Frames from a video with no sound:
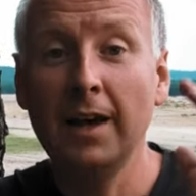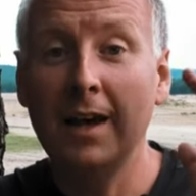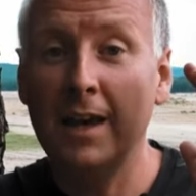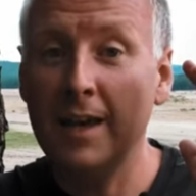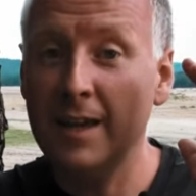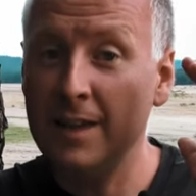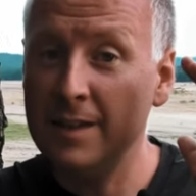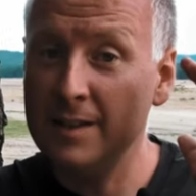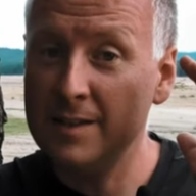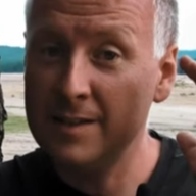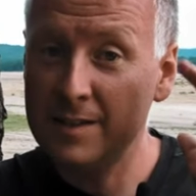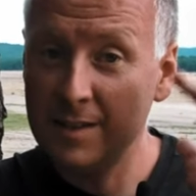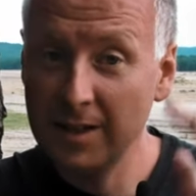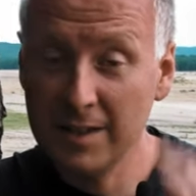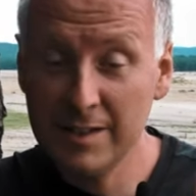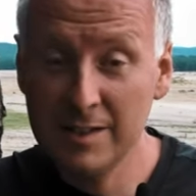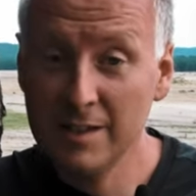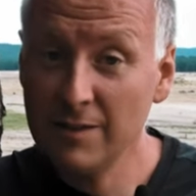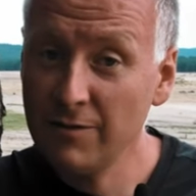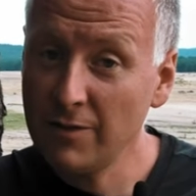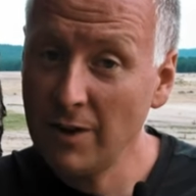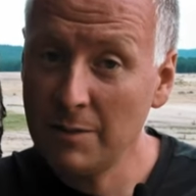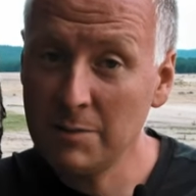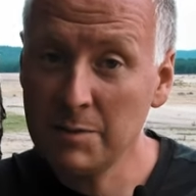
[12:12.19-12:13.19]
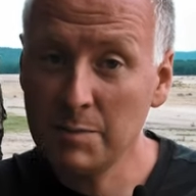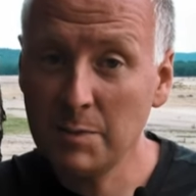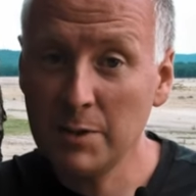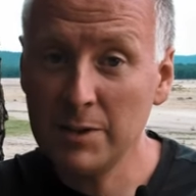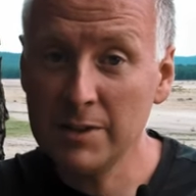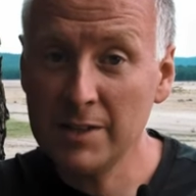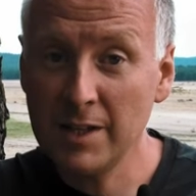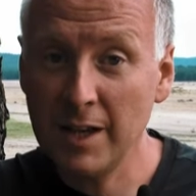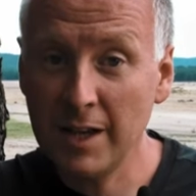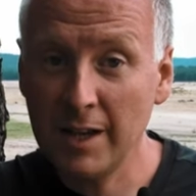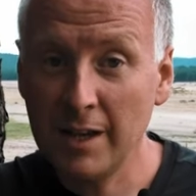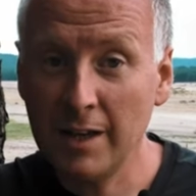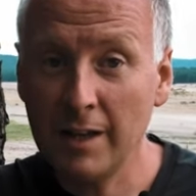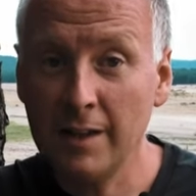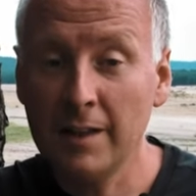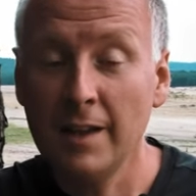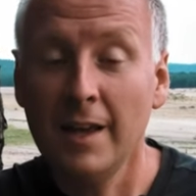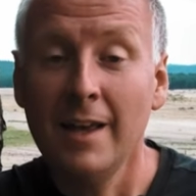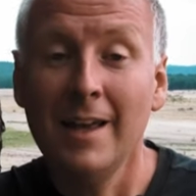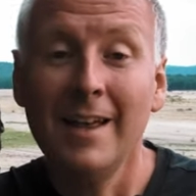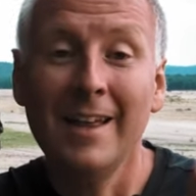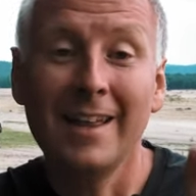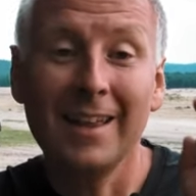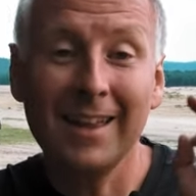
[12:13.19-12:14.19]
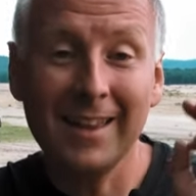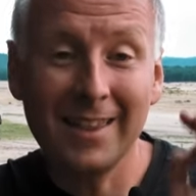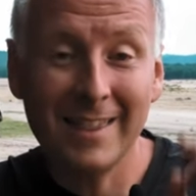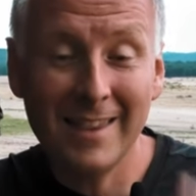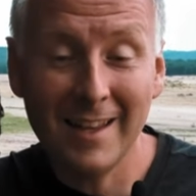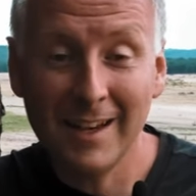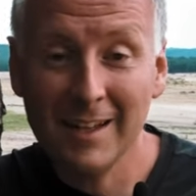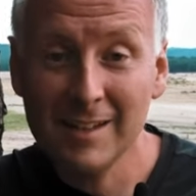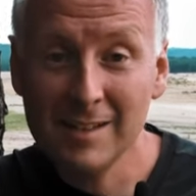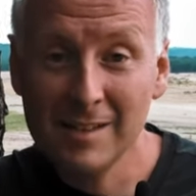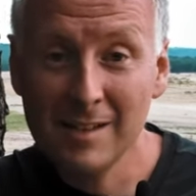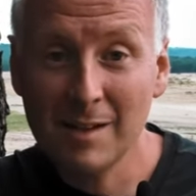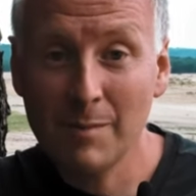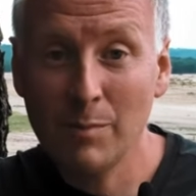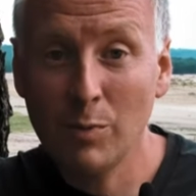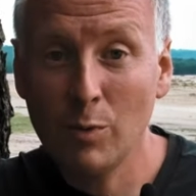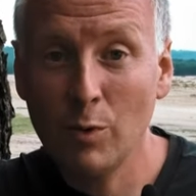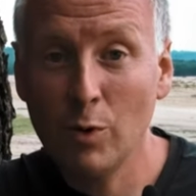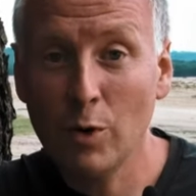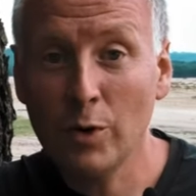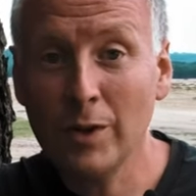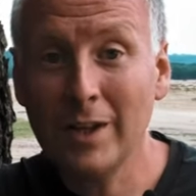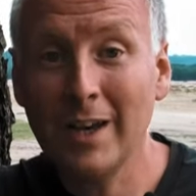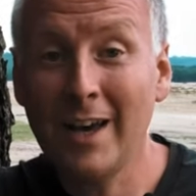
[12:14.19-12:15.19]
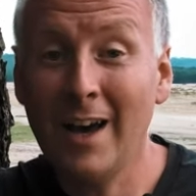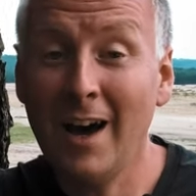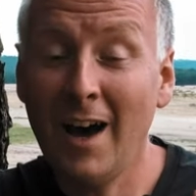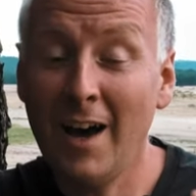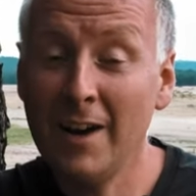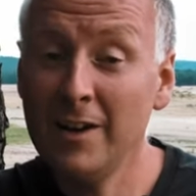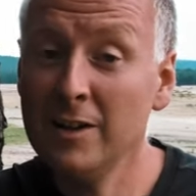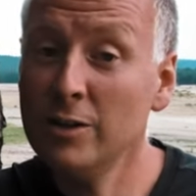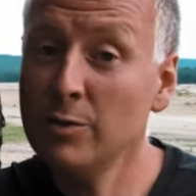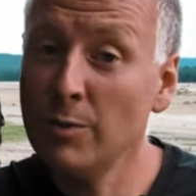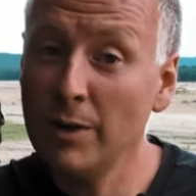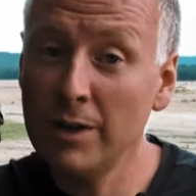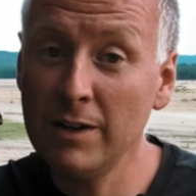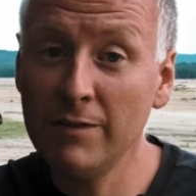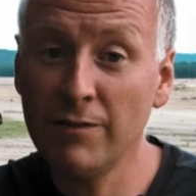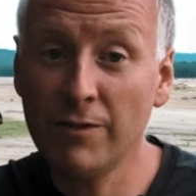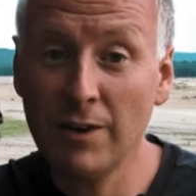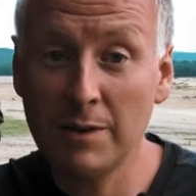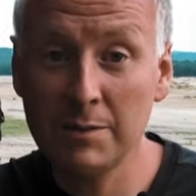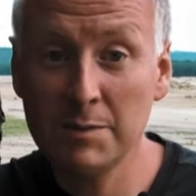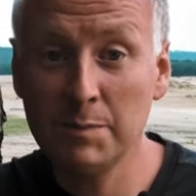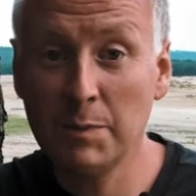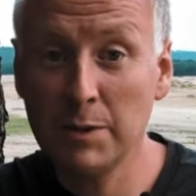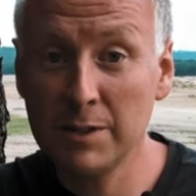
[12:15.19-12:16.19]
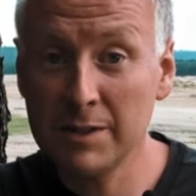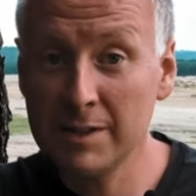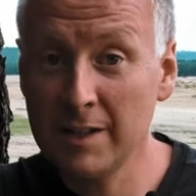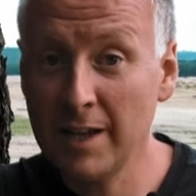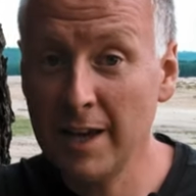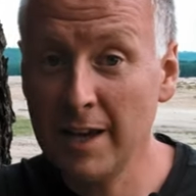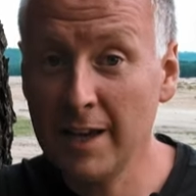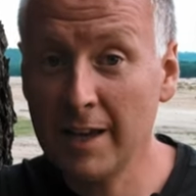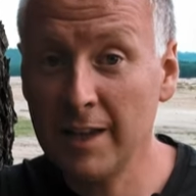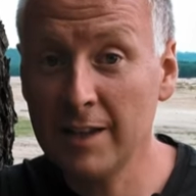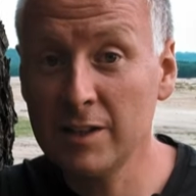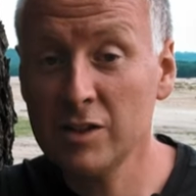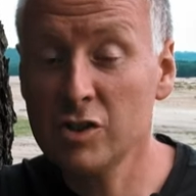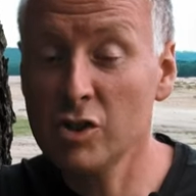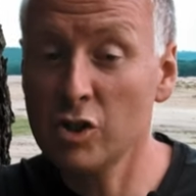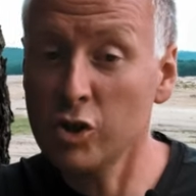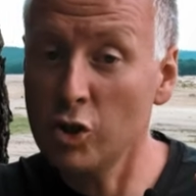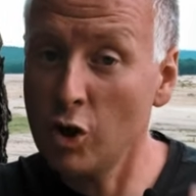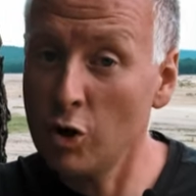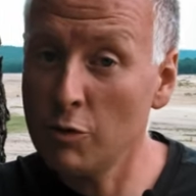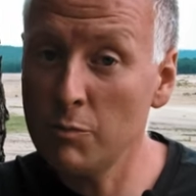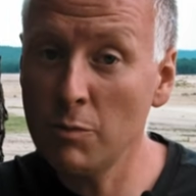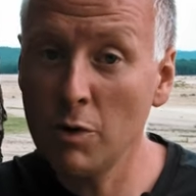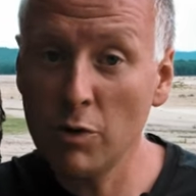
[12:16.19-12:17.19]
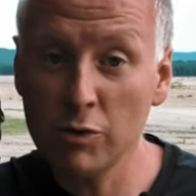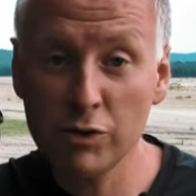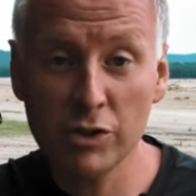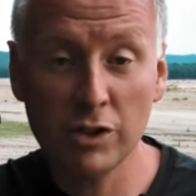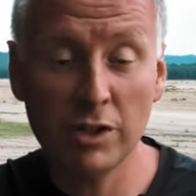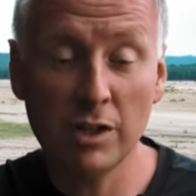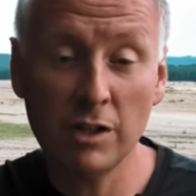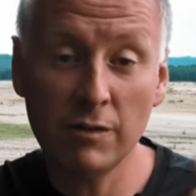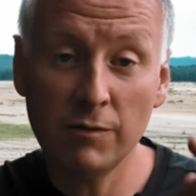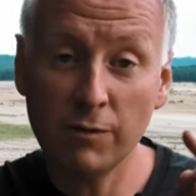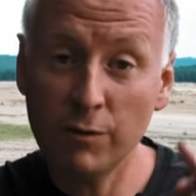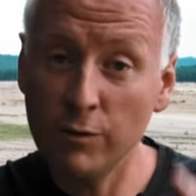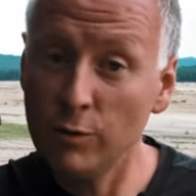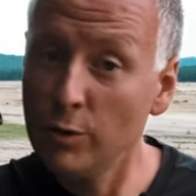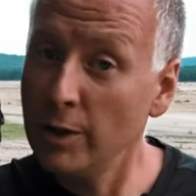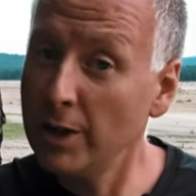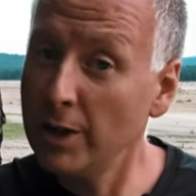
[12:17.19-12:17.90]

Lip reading: in 60 frames per second. It does support 120 frames per second slow motion in full